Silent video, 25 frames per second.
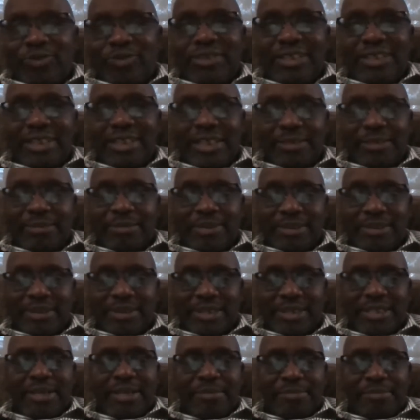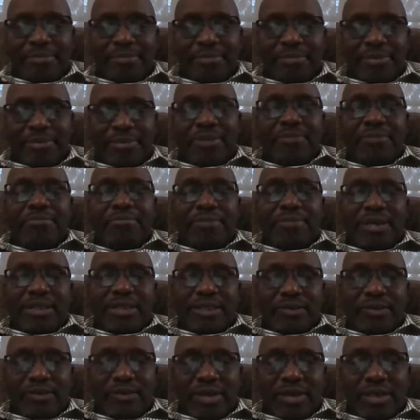that has been set up by
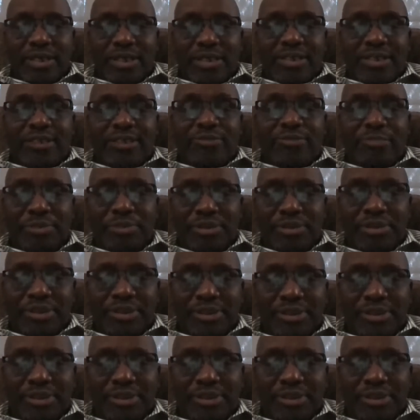the World Athletics body